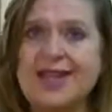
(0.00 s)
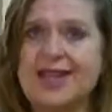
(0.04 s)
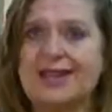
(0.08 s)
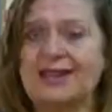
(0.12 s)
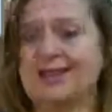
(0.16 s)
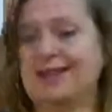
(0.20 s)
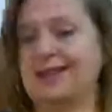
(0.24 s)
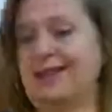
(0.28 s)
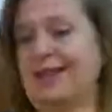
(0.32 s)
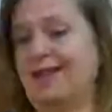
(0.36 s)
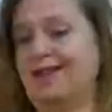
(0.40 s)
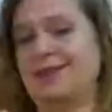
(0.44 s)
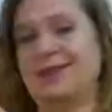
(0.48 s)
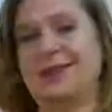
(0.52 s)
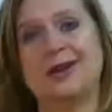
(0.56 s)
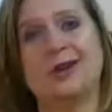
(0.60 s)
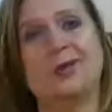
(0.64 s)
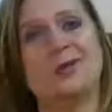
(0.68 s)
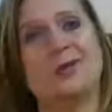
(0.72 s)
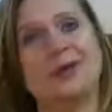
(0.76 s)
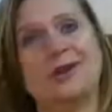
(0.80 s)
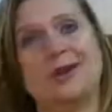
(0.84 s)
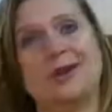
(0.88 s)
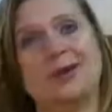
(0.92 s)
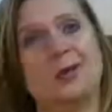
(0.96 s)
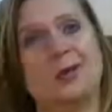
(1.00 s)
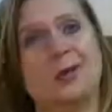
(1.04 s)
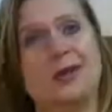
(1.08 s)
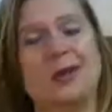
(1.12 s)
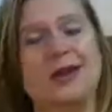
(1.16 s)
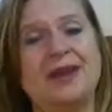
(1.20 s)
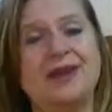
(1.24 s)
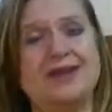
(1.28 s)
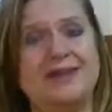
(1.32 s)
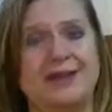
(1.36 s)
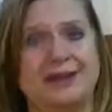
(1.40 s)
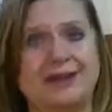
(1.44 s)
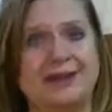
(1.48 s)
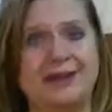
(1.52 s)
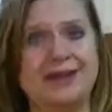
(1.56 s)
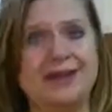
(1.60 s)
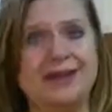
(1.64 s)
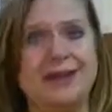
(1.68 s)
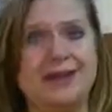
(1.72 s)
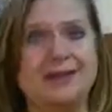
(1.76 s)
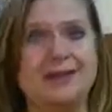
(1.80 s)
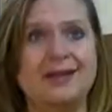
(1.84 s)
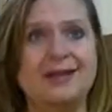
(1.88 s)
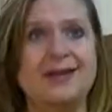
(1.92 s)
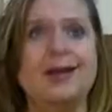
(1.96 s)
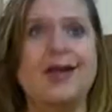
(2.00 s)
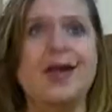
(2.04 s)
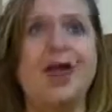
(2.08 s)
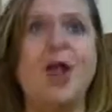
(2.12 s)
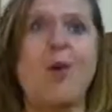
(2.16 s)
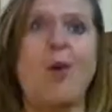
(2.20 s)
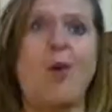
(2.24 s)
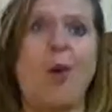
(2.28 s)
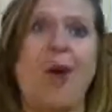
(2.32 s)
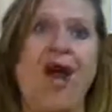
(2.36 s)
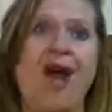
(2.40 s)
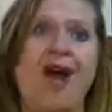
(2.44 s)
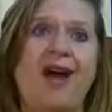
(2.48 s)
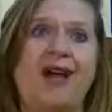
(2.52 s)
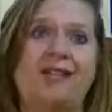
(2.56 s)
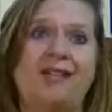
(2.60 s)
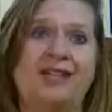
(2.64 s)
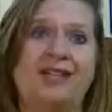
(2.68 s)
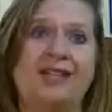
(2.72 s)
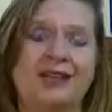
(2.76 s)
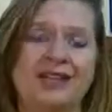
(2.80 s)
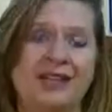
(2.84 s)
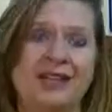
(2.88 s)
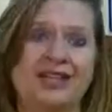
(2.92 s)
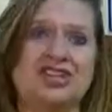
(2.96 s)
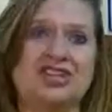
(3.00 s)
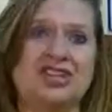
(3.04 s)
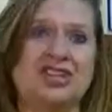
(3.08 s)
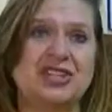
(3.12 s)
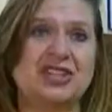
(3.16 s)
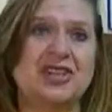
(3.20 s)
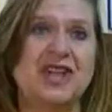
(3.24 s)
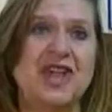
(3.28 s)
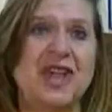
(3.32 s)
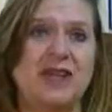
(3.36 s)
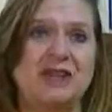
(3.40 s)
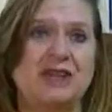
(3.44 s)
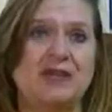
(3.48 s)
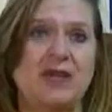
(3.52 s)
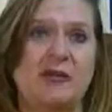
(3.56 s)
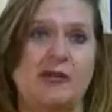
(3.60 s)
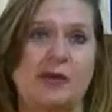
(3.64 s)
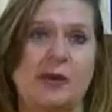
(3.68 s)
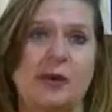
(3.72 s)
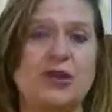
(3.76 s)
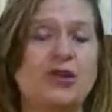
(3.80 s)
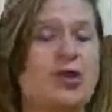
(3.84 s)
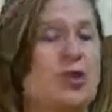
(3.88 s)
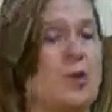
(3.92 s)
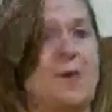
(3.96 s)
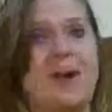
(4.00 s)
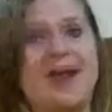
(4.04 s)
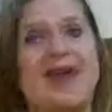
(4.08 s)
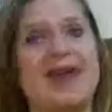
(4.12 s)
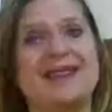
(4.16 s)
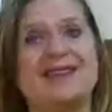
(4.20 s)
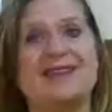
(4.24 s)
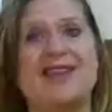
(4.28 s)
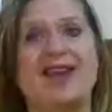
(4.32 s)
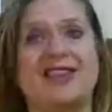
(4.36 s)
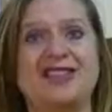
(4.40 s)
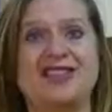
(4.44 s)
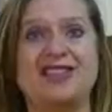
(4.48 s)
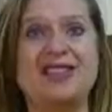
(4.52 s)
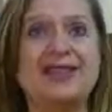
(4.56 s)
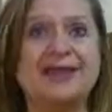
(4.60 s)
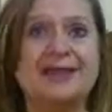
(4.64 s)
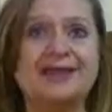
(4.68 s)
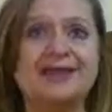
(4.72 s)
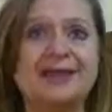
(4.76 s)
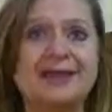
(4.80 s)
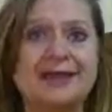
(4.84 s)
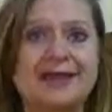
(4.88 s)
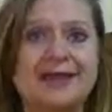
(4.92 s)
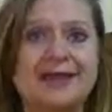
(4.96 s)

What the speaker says: and then you have another one that you're paying 19%, well, clear the debt of where you're paying 19%,